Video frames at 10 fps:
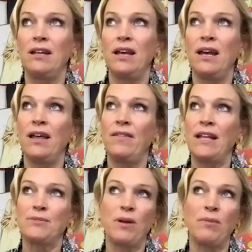And
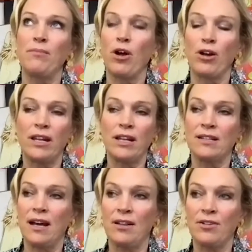that's probably marketing
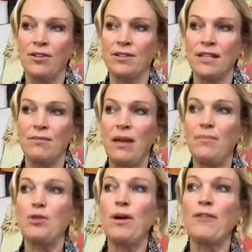dollars. And
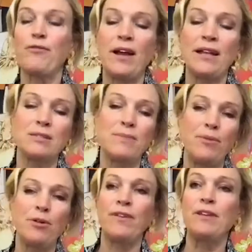maybe you have friends,
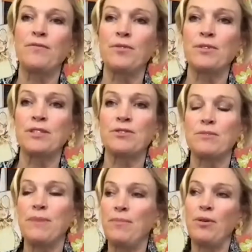maybe you have influencers,
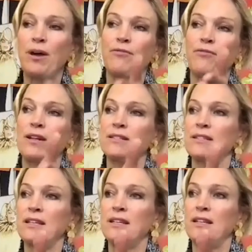maybe you have friends
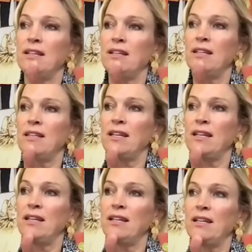that
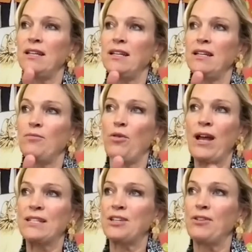
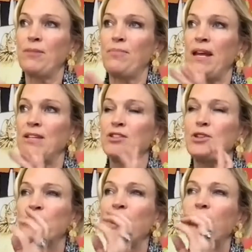won't ask you to get paid. So
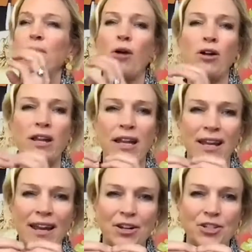you've got the marketing
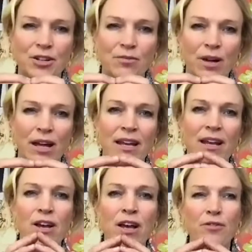connection, right?
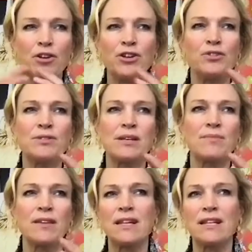If you're going to do
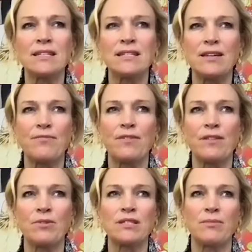something that isn't different
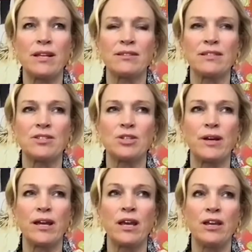than what somebody else is
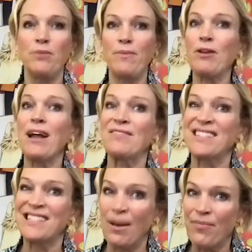doing, you better have
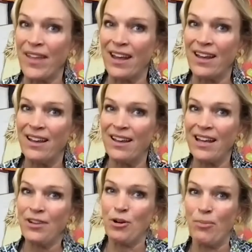something
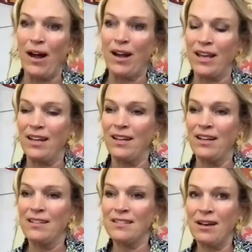in your pocket,
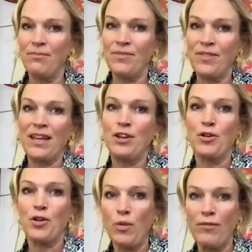something in
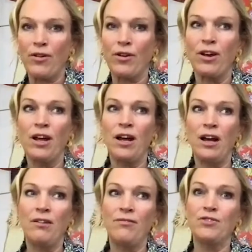your quiver
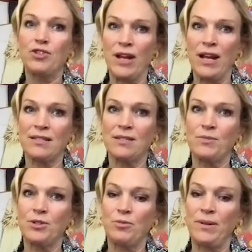of tricks,
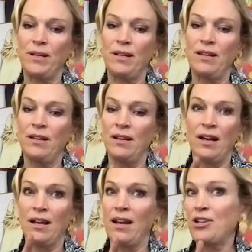which would be
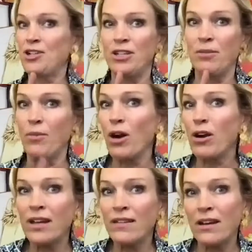a connection to
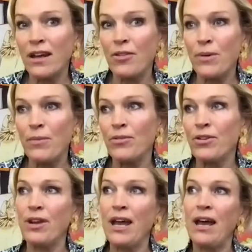marketing that other people
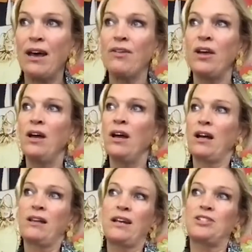don't have, a
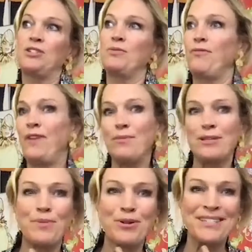connection to a
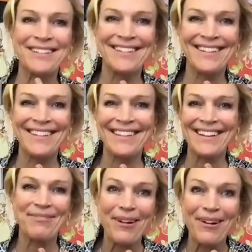famous person that
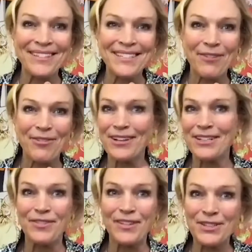can wear the stuff on a
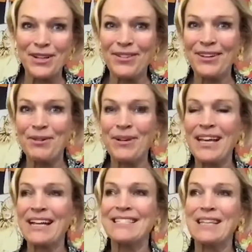TV show that nobody
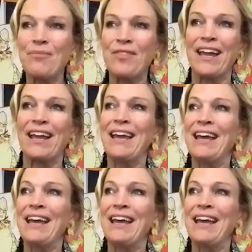has, something,